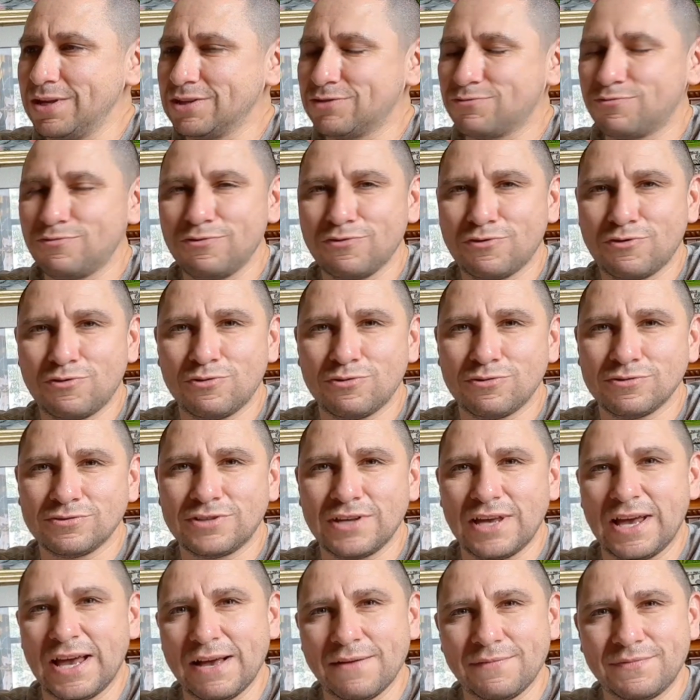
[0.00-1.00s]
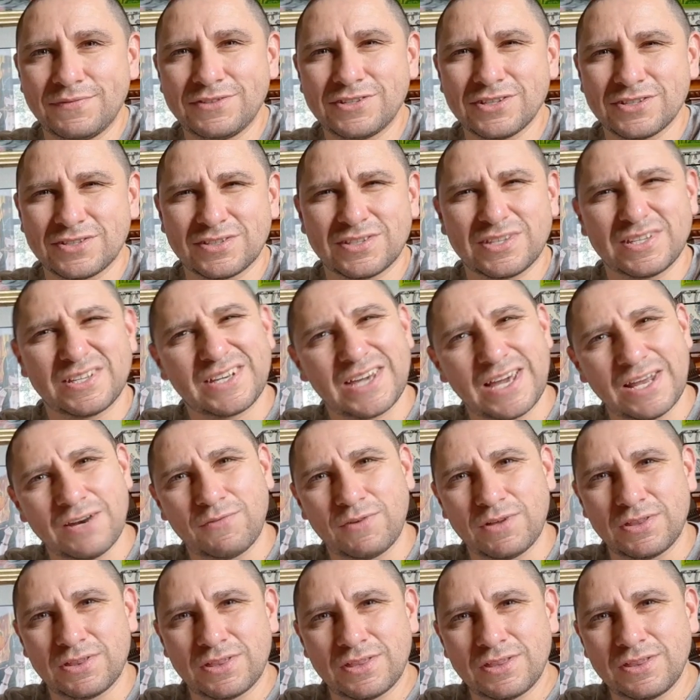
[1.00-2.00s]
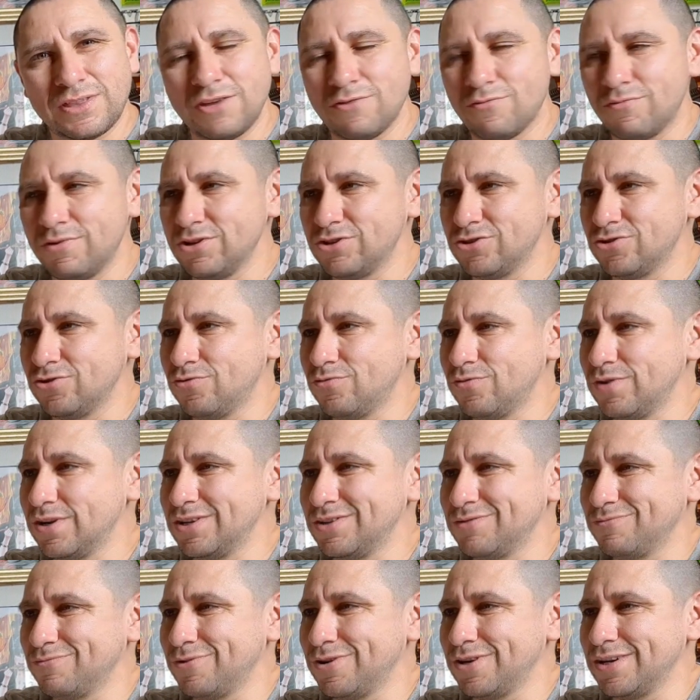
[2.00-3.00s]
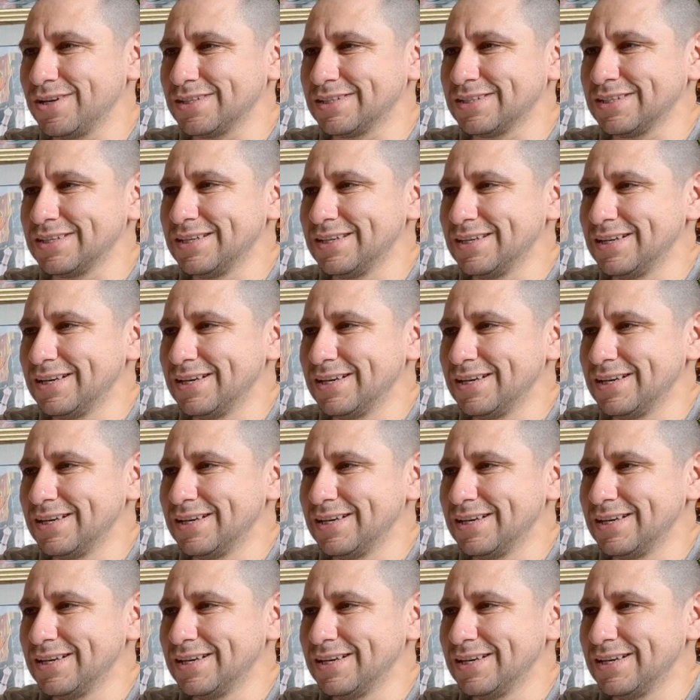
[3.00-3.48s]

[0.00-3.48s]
It's real cool to have just kind of what the original one was.